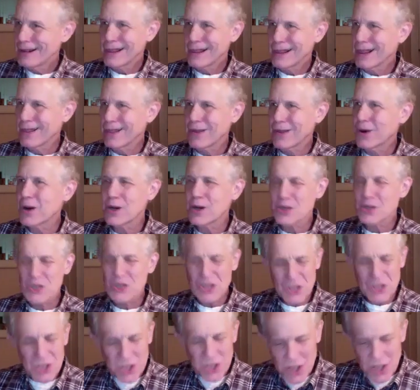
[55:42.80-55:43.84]
There are
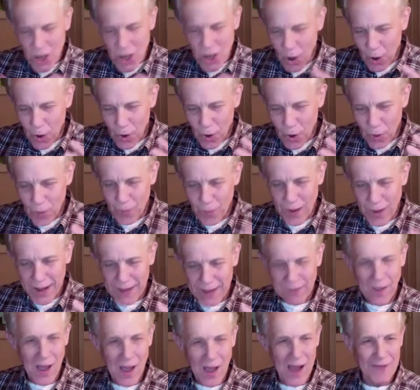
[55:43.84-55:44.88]
so many
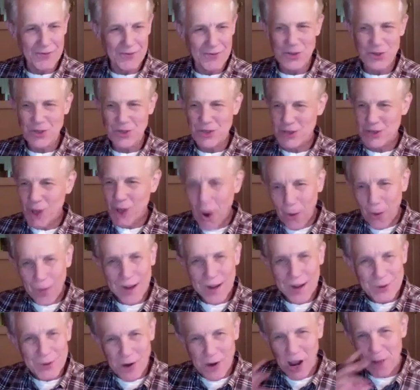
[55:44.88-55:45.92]
lives and so
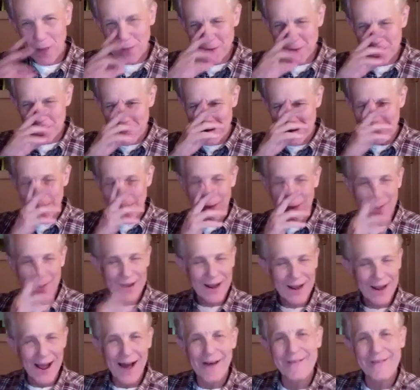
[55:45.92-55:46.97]
many dramas being played
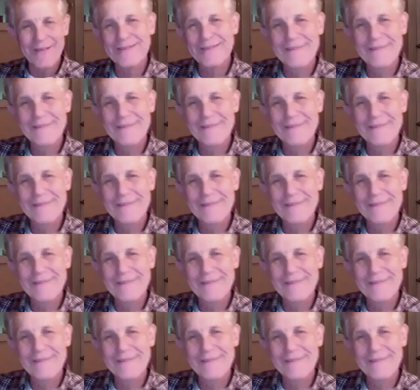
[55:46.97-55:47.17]
out.